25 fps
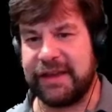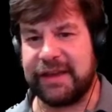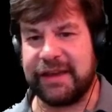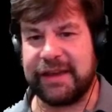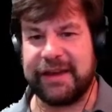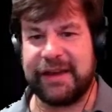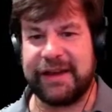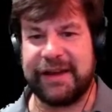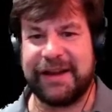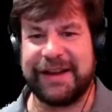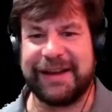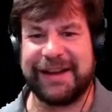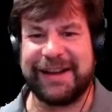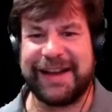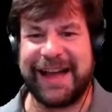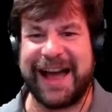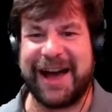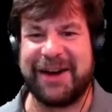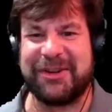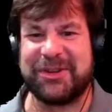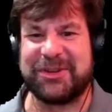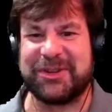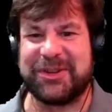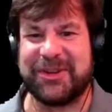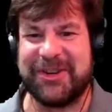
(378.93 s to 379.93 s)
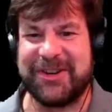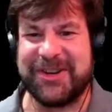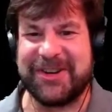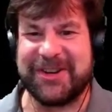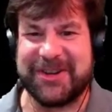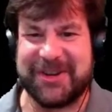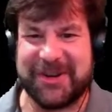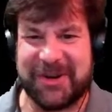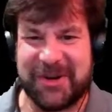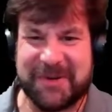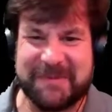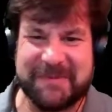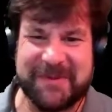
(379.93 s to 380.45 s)
how to turn in
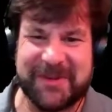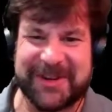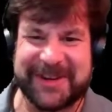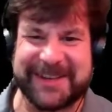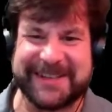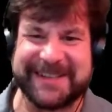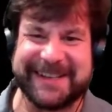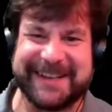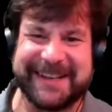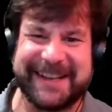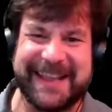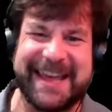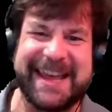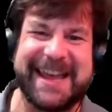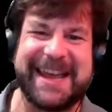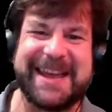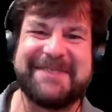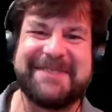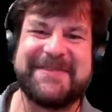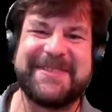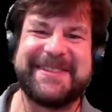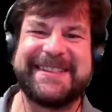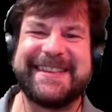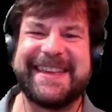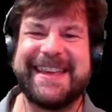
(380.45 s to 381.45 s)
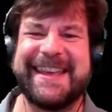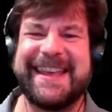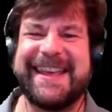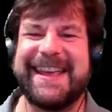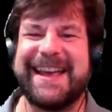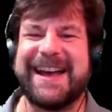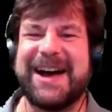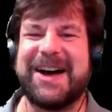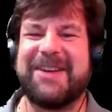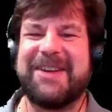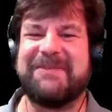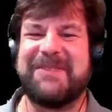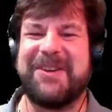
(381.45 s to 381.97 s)
your homeworks and labs.
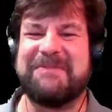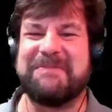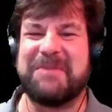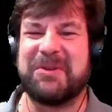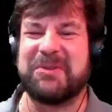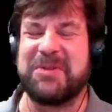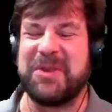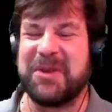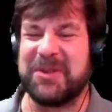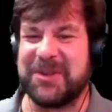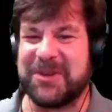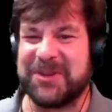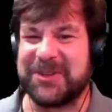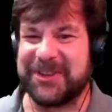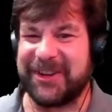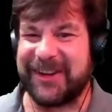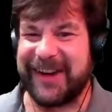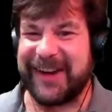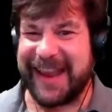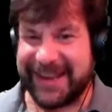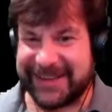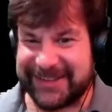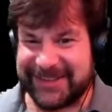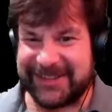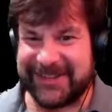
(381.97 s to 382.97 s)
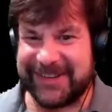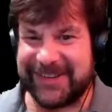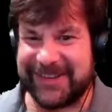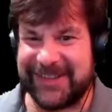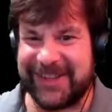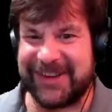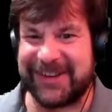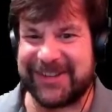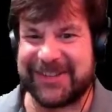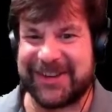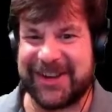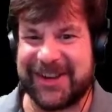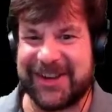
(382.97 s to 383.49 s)
Both of those are answered in the
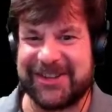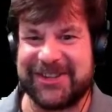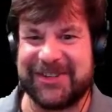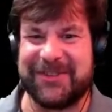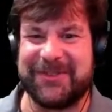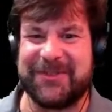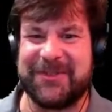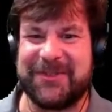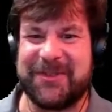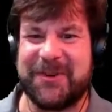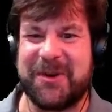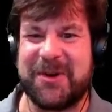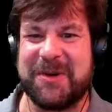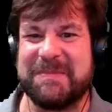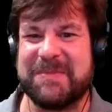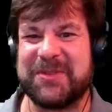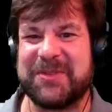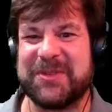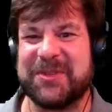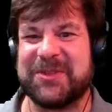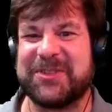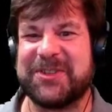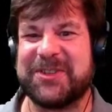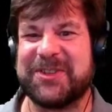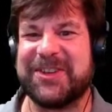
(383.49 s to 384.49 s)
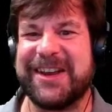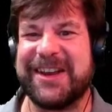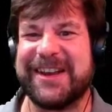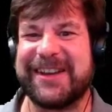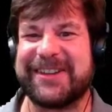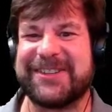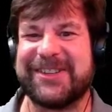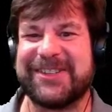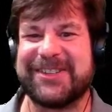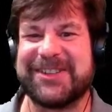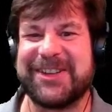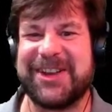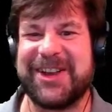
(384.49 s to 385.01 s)
discussion forum, so it's a good
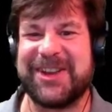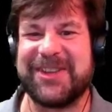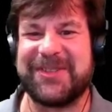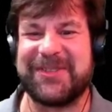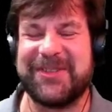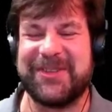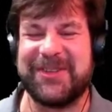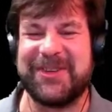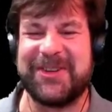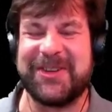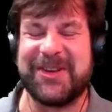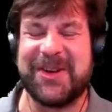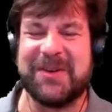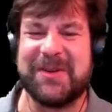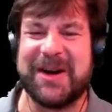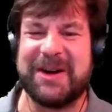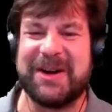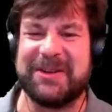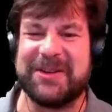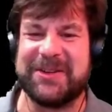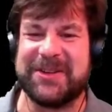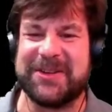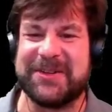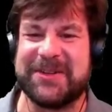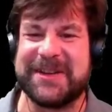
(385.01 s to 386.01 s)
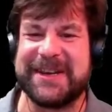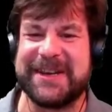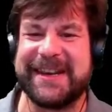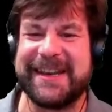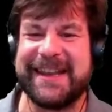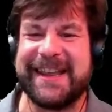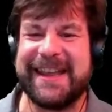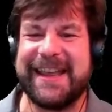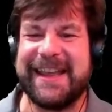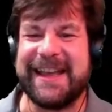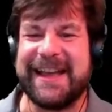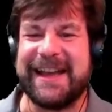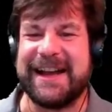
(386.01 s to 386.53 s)
exercise for you to go out and do it.
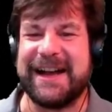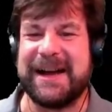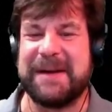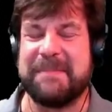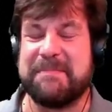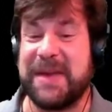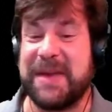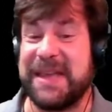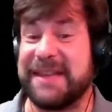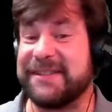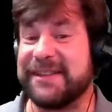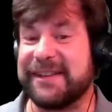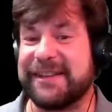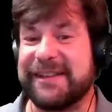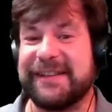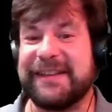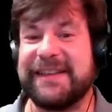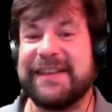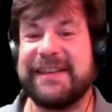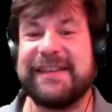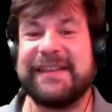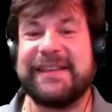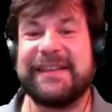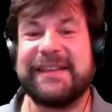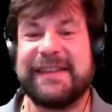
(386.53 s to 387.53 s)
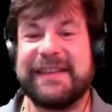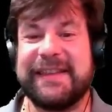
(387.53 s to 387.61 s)
Basically,